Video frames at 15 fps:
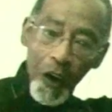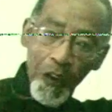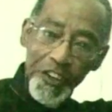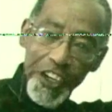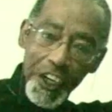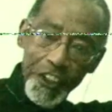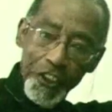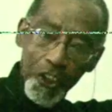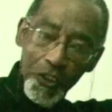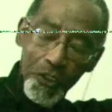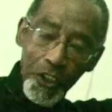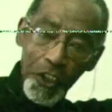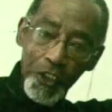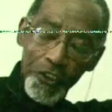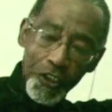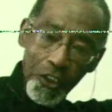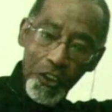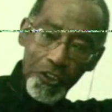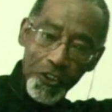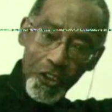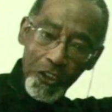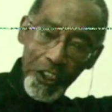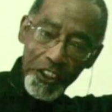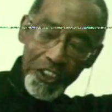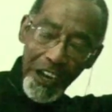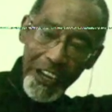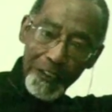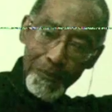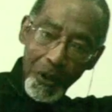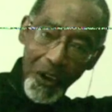over here to this
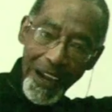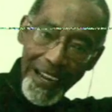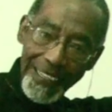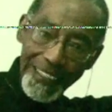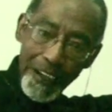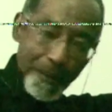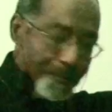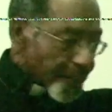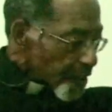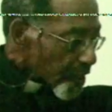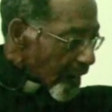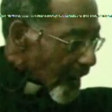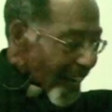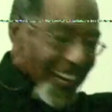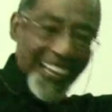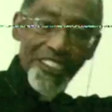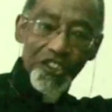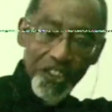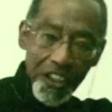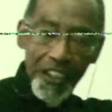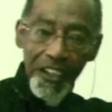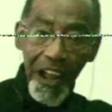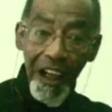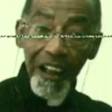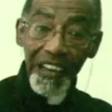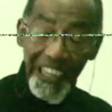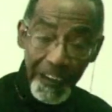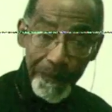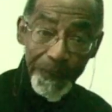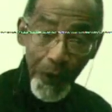other boy out there, Mr. Anderson and all
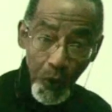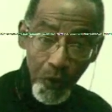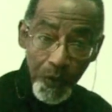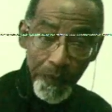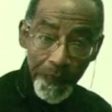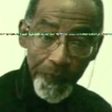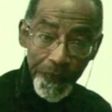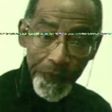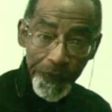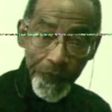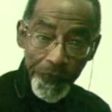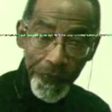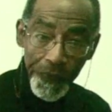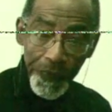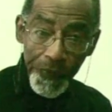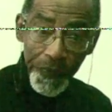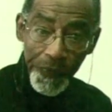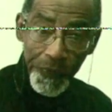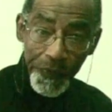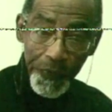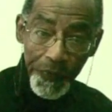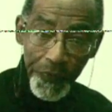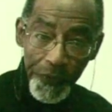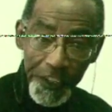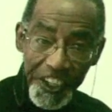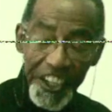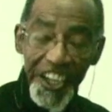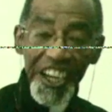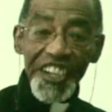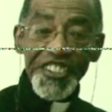them?
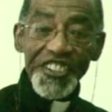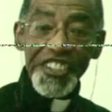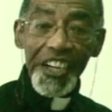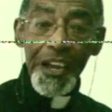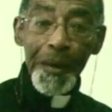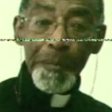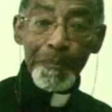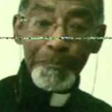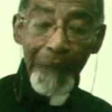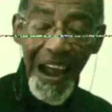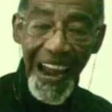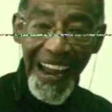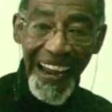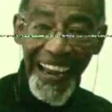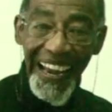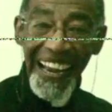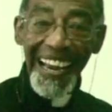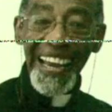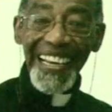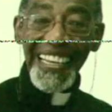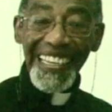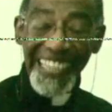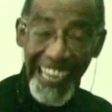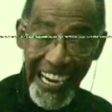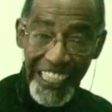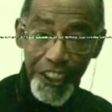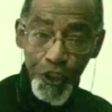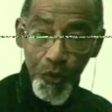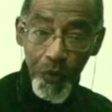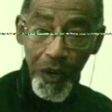Kiss my
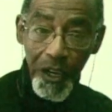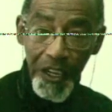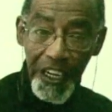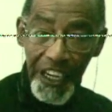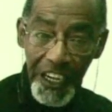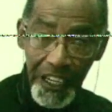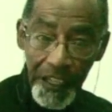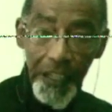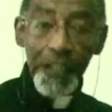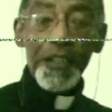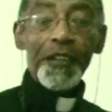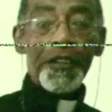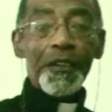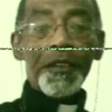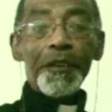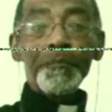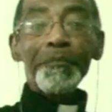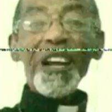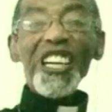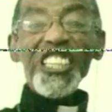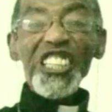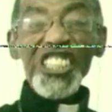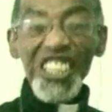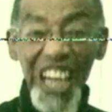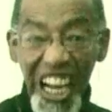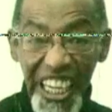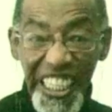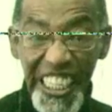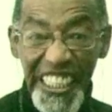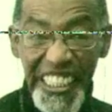naturally
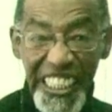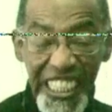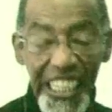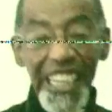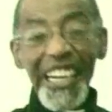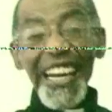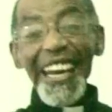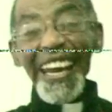Masonic